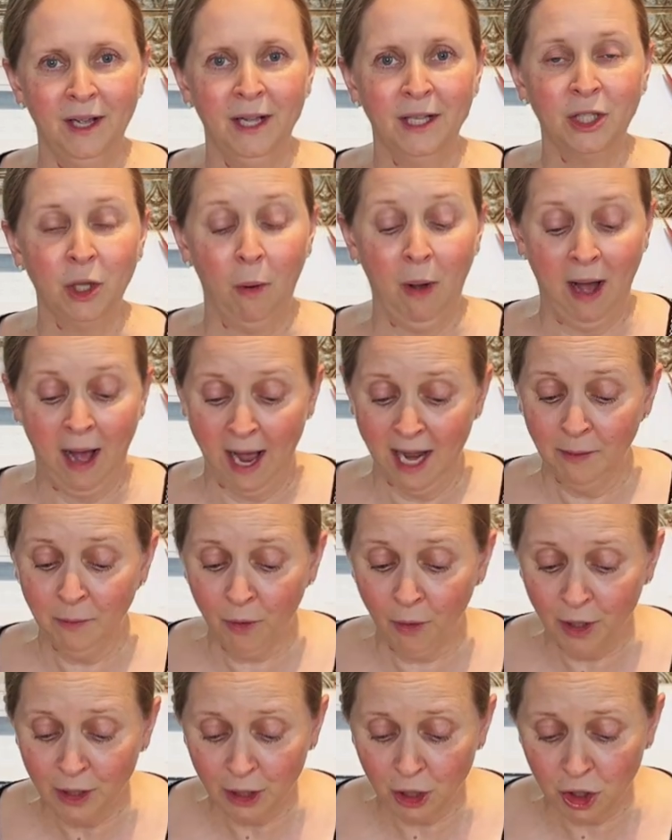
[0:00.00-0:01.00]
So I am
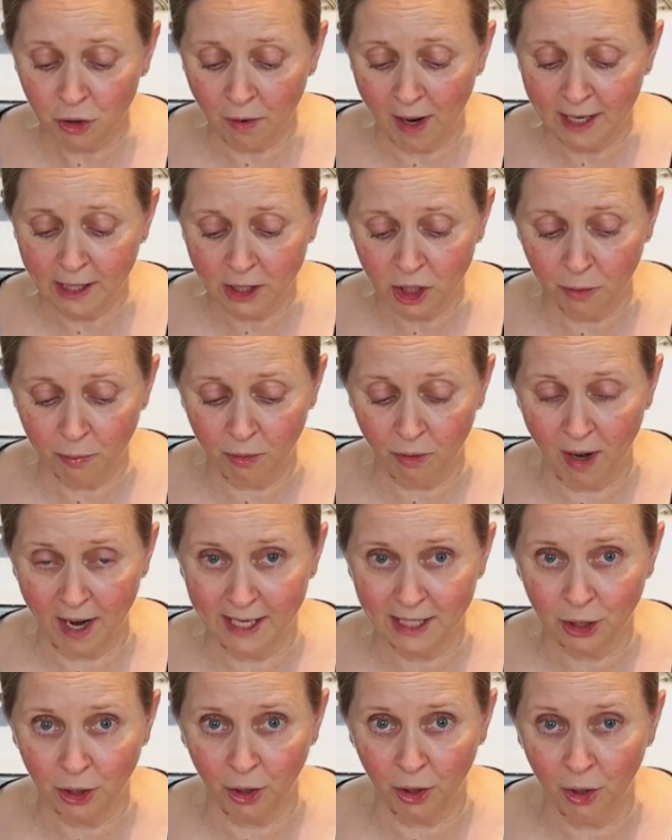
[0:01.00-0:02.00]
going to try to
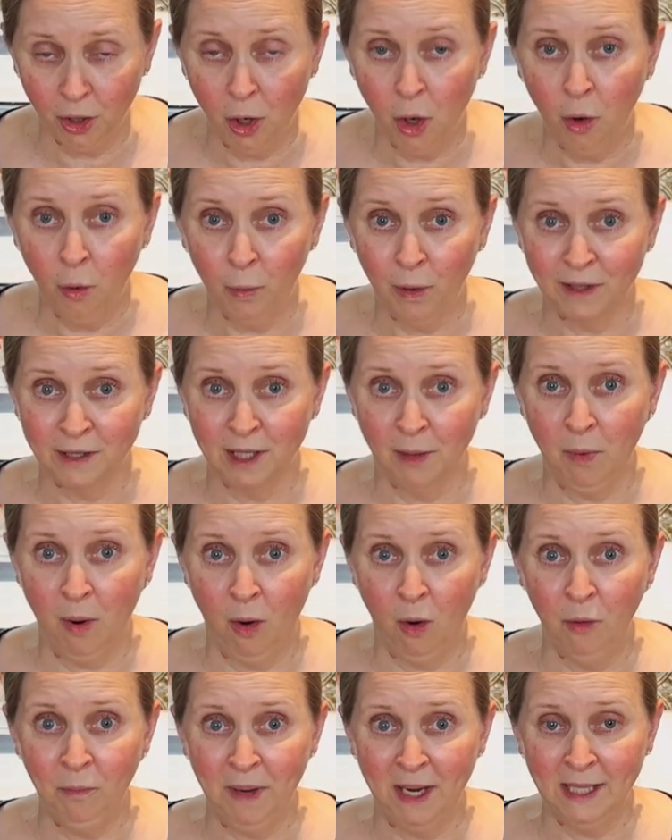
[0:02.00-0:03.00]
surprise her with some
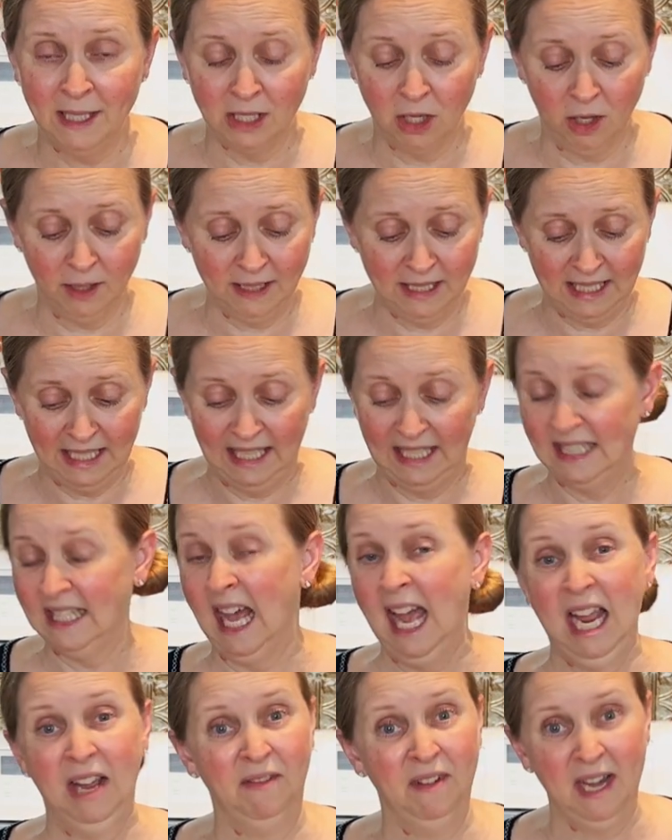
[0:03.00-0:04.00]
homemade saltines.
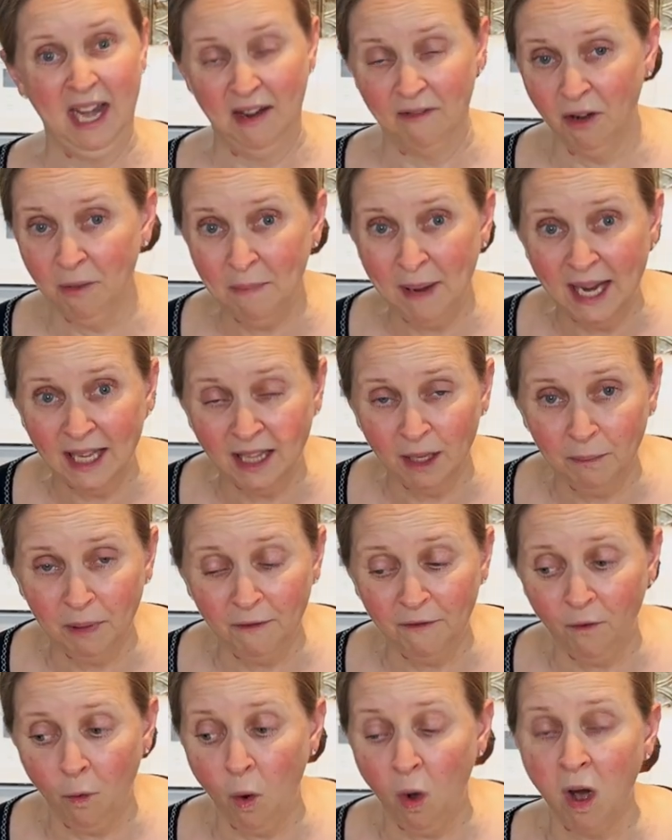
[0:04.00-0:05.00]
I have never made them
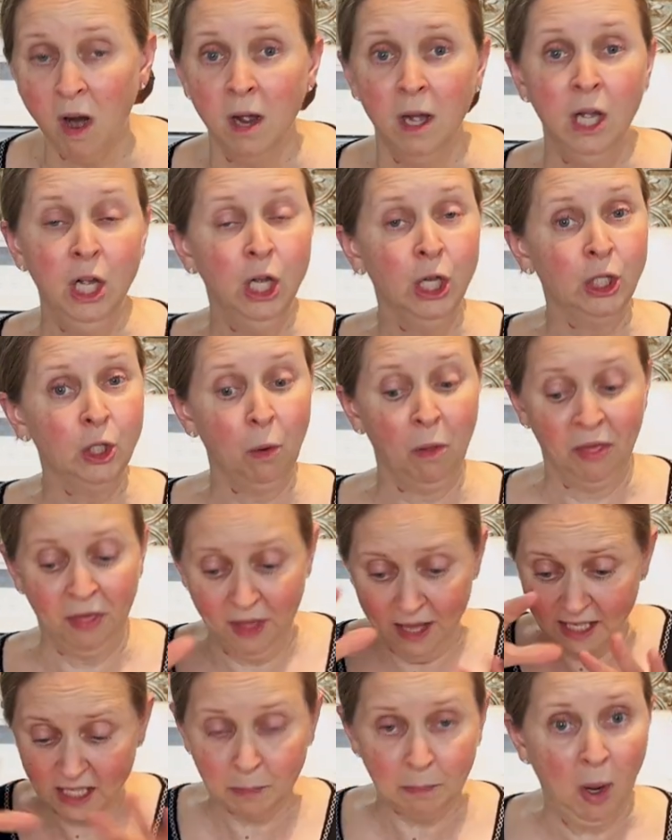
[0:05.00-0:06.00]
before, so
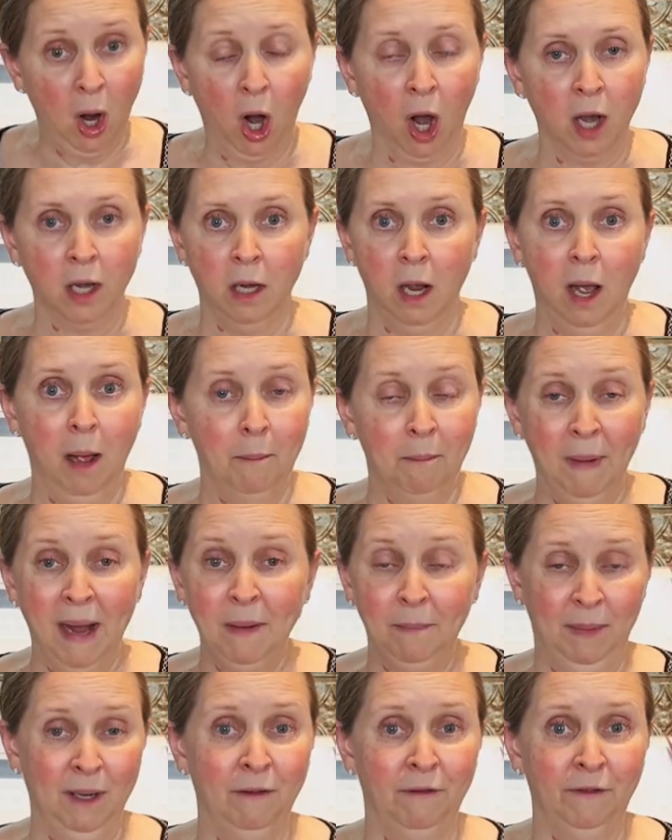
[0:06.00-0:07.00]
this part
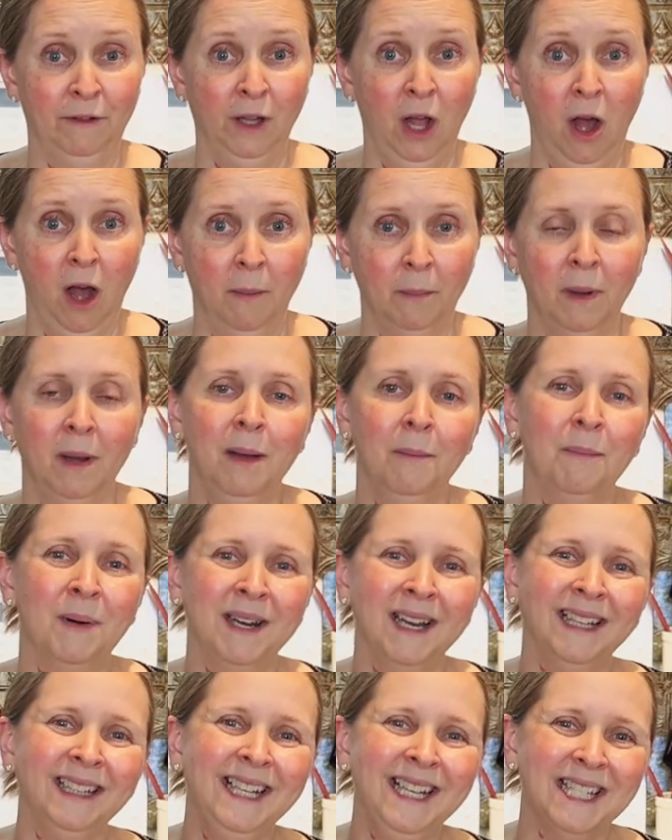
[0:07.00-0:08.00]
might be a flop,
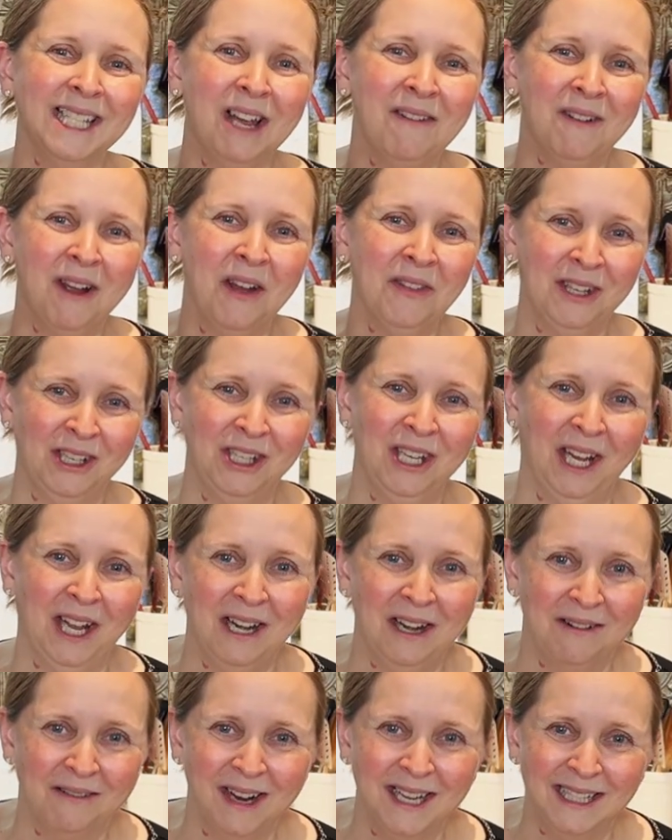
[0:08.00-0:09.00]
but at least I've got the chicken
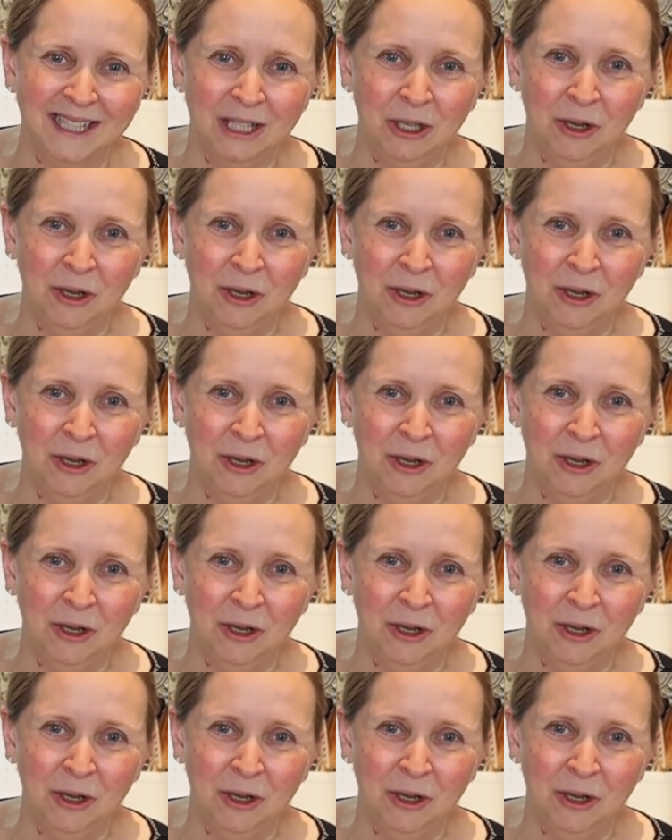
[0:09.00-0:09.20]
and rice